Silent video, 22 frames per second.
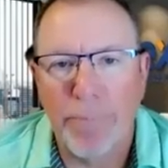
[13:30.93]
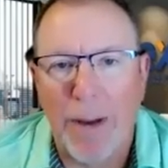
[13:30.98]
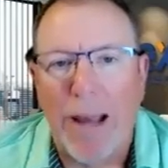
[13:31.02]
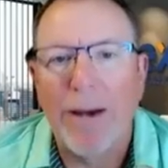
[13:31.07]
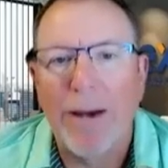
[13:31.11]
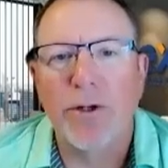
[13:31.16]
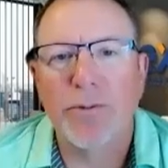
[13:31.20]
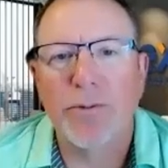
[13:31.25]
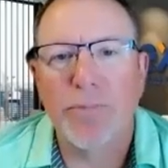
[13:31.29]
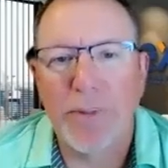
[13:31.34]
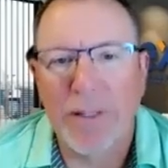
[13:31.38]

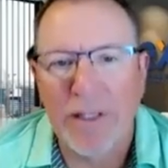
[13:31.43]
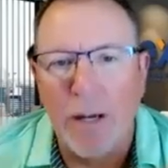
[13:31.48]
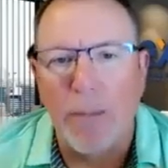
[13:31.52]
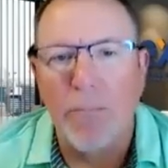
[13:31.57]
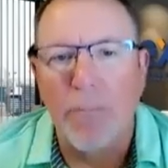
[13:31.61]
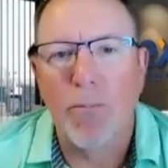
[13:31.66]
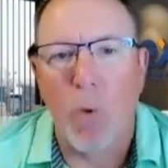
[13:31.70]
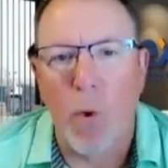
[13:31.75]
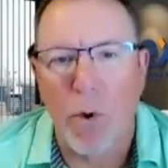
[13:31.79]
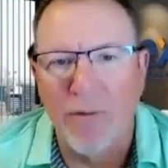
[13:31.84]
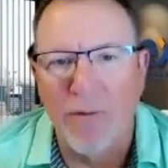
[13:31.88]
buyers
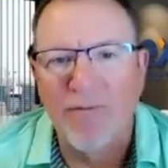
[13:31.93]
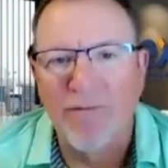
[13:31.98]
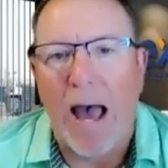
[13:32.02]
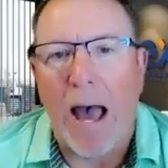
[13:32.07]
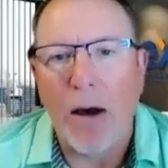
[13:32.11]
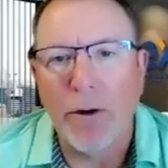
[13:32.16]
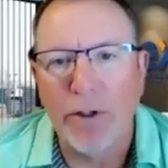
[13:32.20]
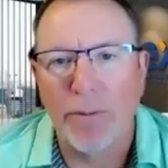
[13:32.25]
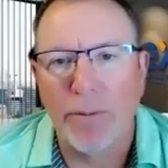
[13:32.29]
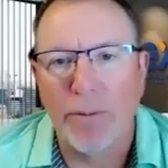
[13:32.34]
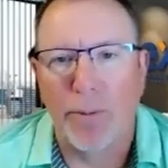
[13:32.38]
become more
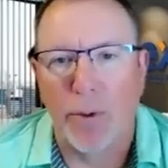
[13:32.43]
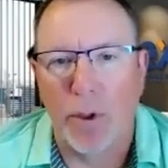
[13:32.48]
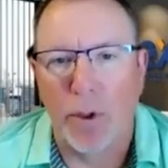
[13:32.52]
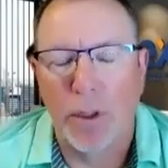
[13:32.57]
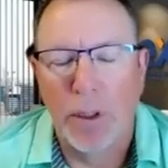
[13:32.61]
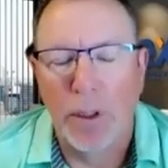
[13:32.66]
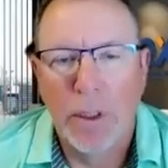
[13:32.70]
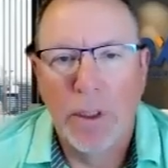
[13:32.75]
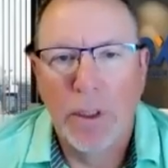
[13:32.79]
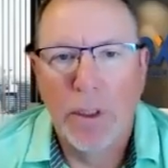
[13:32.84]
valuable,